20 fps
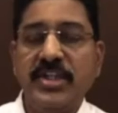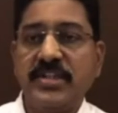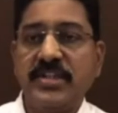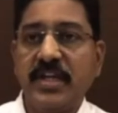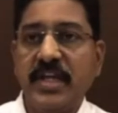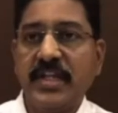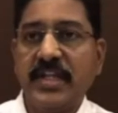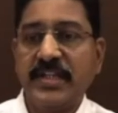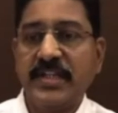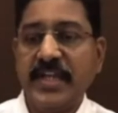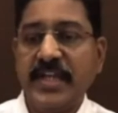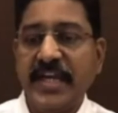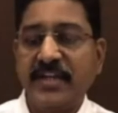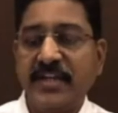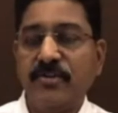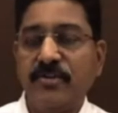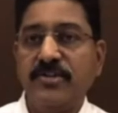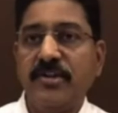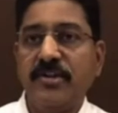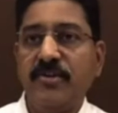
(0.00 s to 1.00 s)

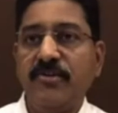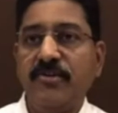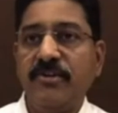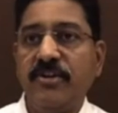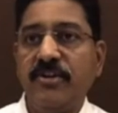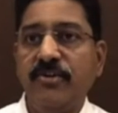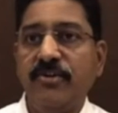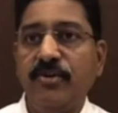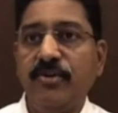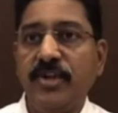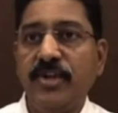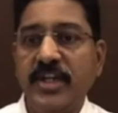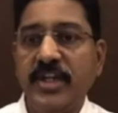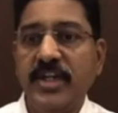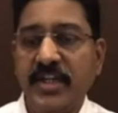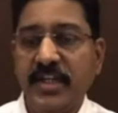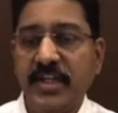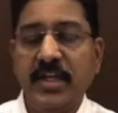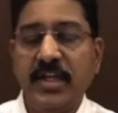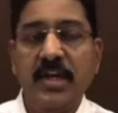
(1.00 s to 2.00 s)
diagnostic utility
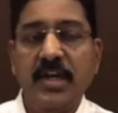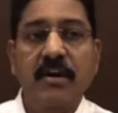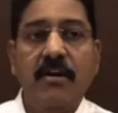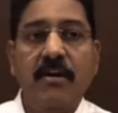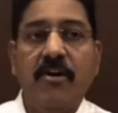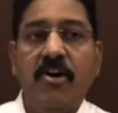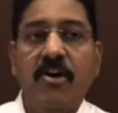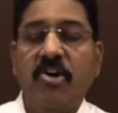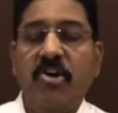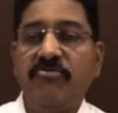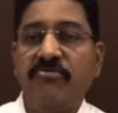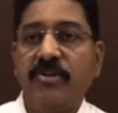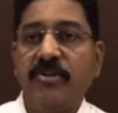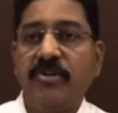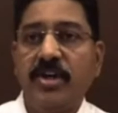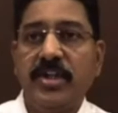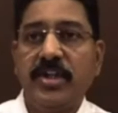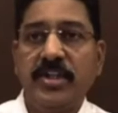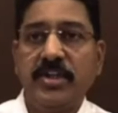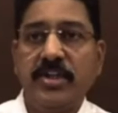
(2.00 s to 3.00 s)
of
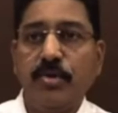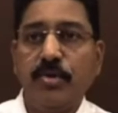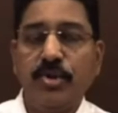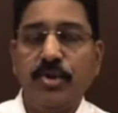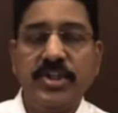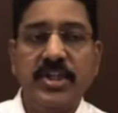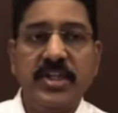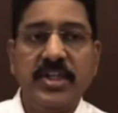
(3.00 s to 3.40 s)
the OCT.